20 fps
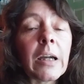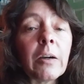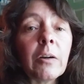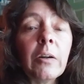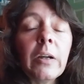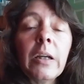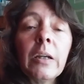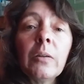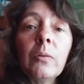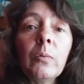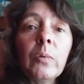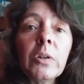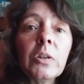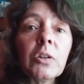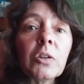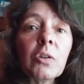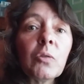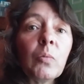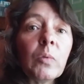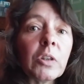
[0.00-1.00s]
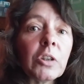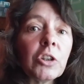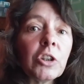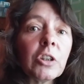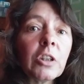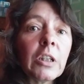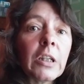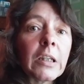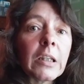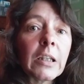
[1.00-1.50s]
now, and we just
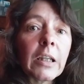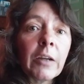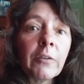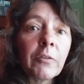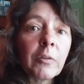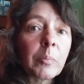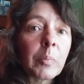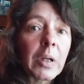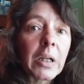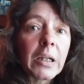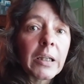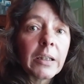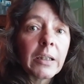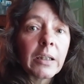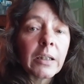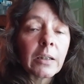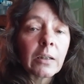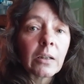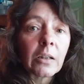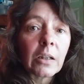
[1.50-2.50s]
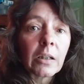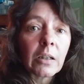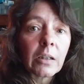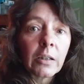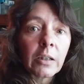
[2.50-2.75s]
wish that everybody is,